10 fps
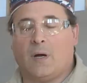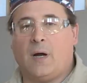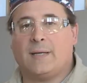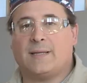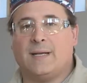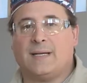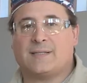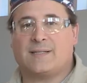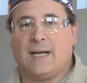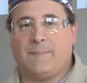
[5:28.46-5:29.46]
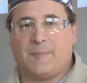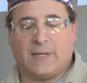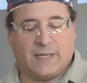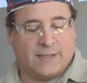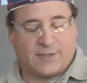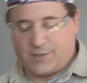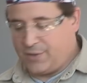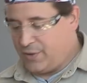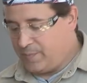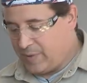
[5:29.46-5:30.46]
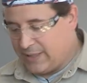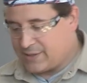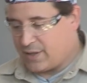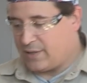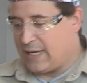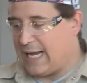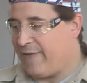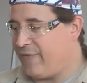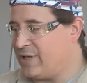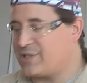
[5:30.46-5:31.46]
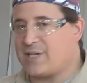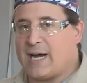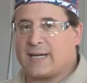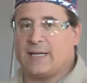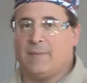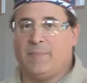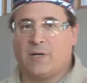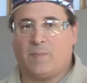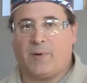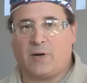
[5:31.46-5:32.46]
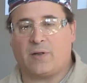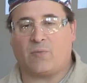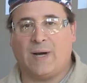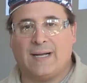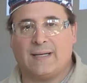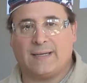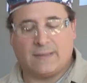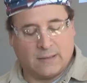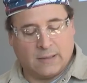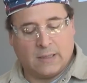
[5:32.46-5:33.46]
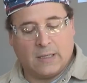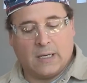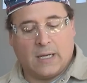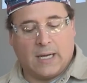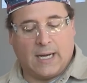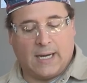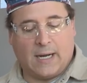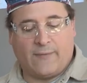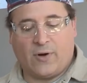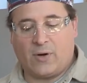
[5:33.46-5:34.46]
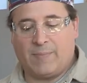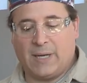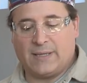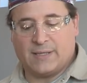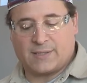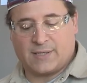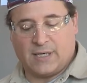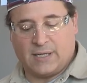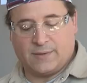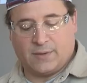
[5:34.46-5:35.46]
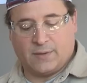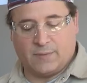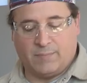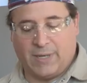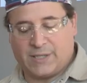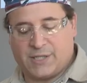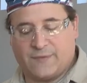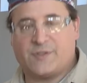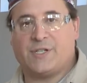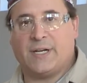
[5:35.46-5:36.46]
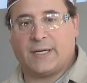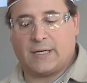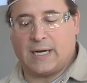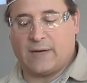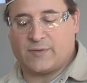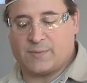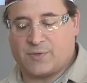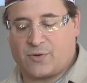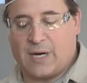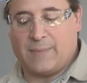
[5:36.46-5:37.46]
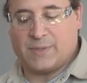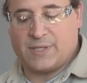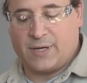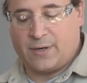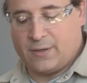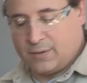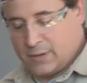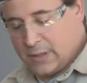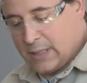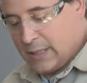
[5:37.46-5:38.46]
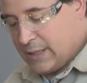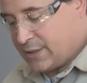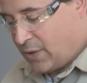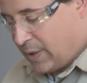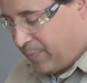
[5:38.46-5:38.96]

All right, the next step is to place all the half inch stock in the middle part of the railing and I've already made this uh, makeshift jig out of some scrap material that's already